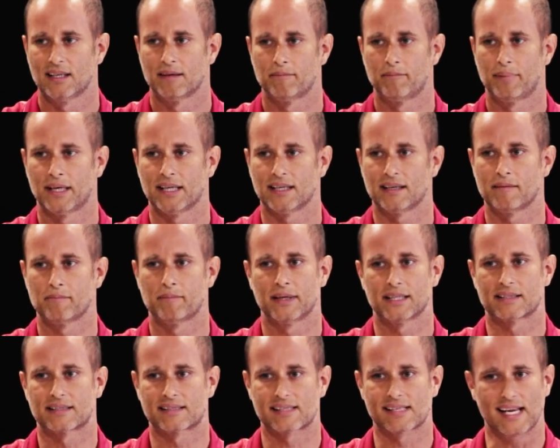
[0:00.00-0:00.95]

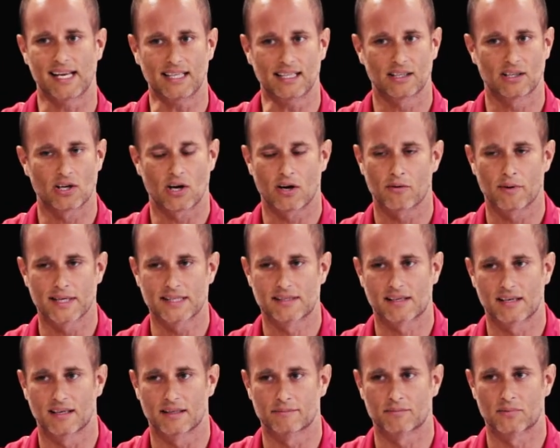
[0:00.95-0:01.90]
but Satan always
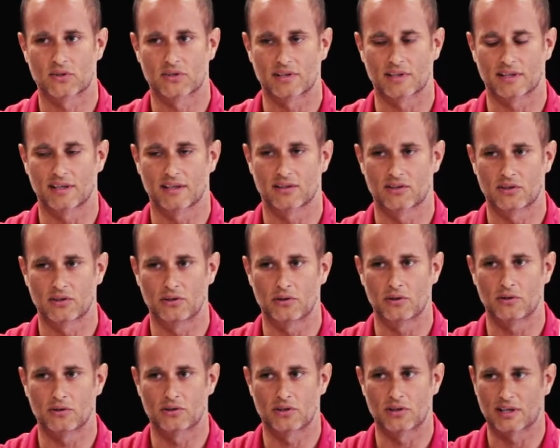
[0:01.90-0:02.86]
comes
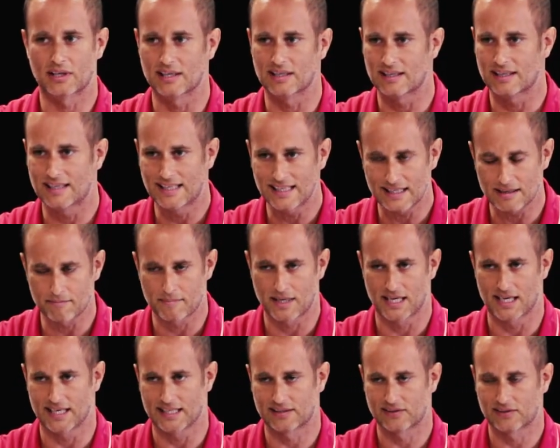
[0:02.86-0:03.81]
to condemn
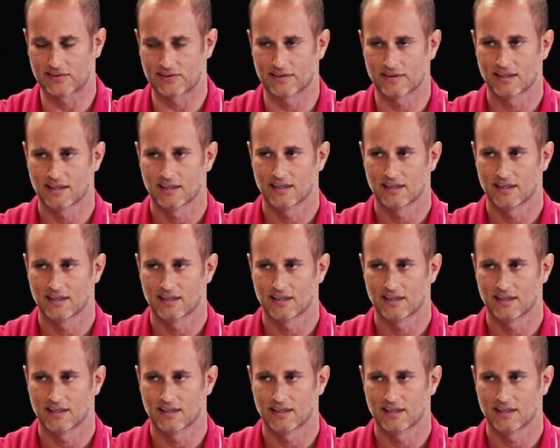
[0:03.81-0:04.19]
us.